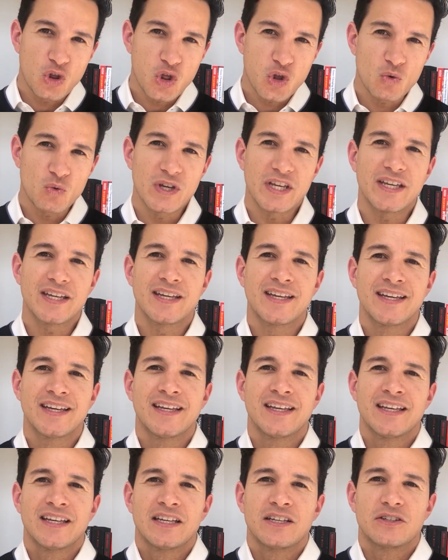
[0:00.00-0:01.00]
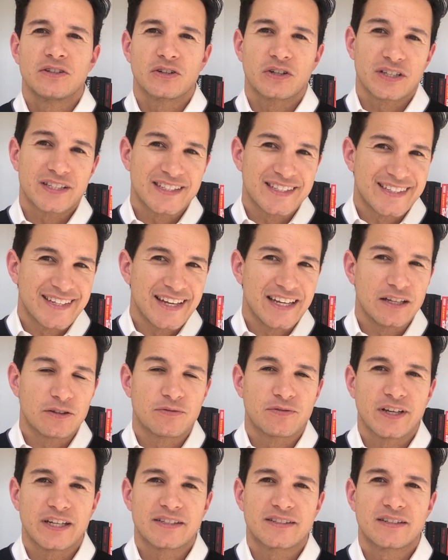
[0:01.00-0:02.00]
Three, you could stay
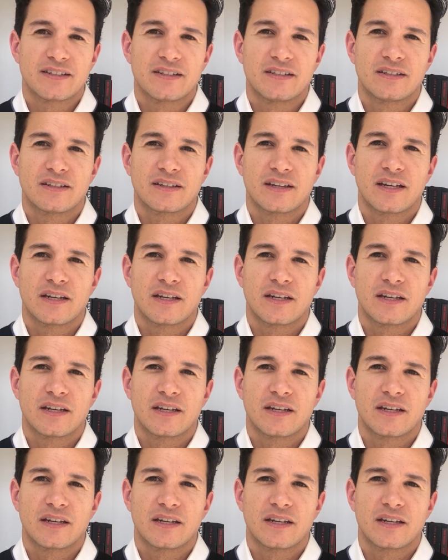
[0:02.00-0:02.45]
invested